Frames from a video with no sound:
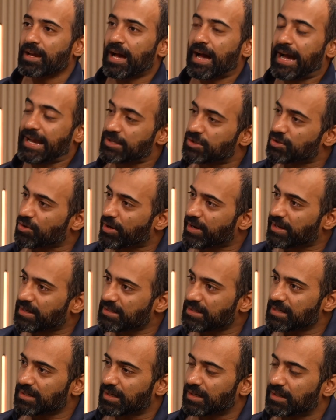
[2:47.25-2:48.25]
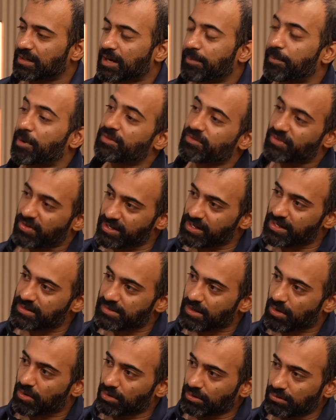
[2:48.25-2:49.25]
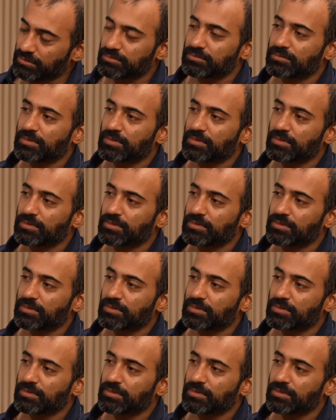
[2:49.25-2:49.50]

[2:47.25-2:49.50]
I joined about 3 years ago.